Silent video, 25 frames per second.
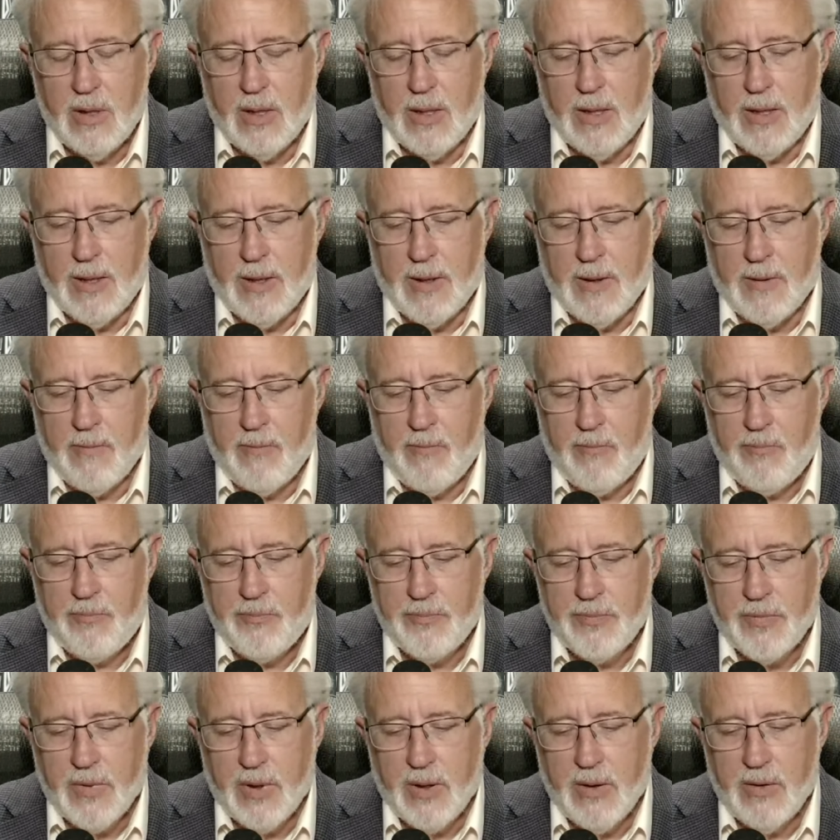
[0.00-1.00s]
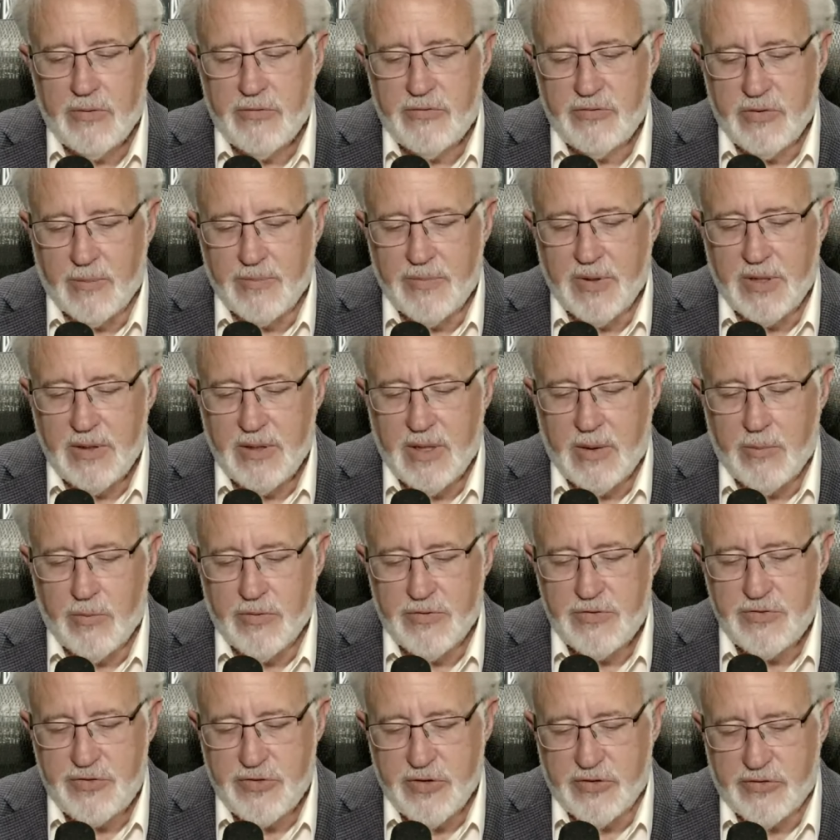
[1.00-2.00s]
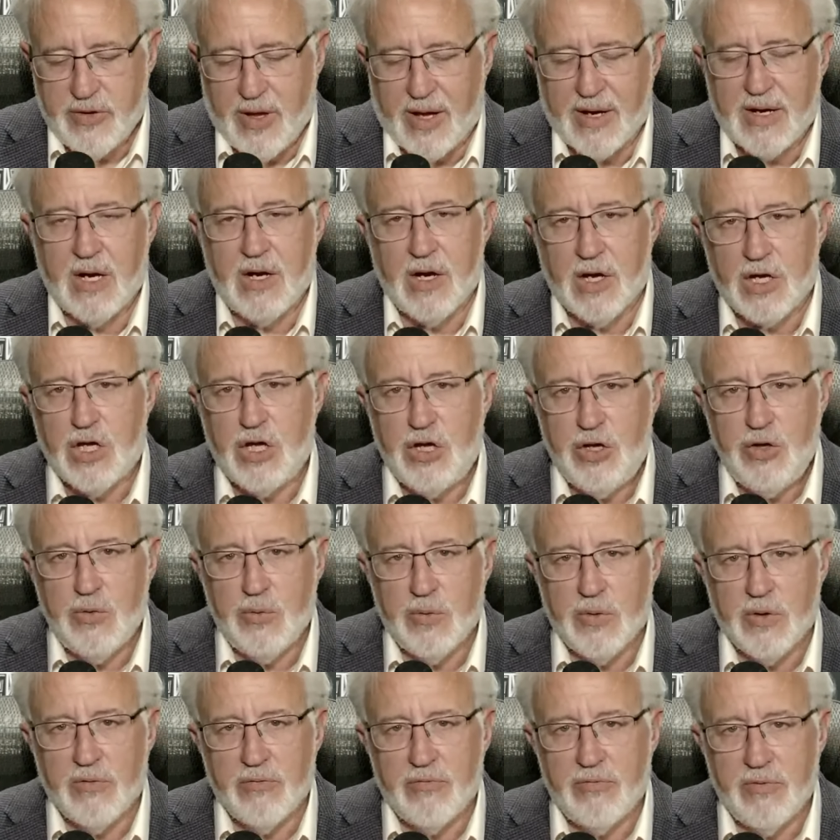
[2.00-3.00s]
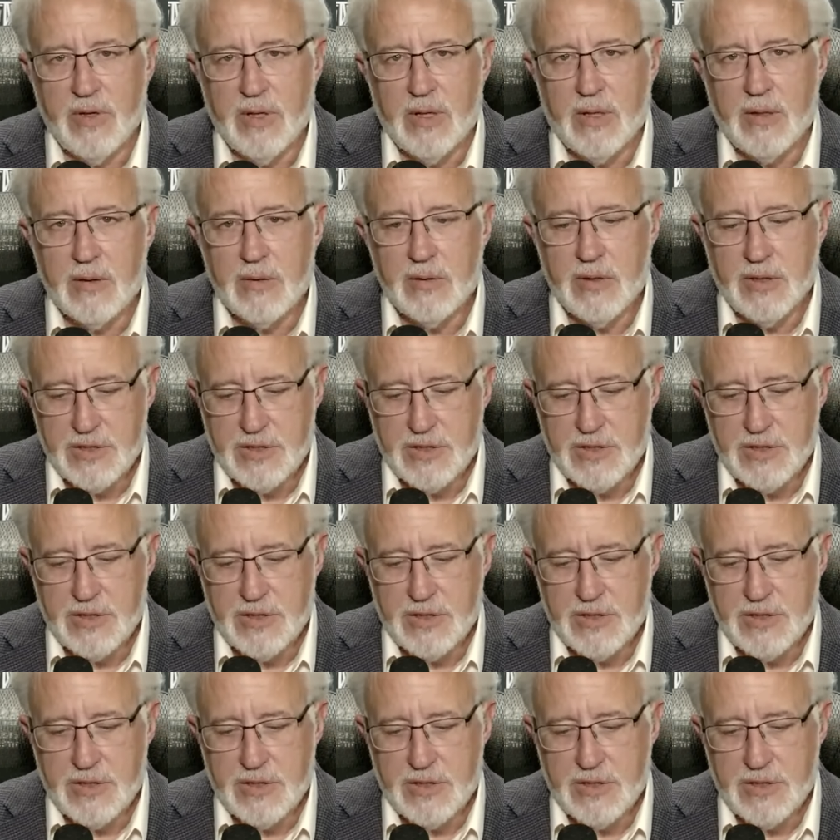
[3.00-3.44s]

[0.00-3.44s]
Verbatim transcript: Um, something that was just like an acute event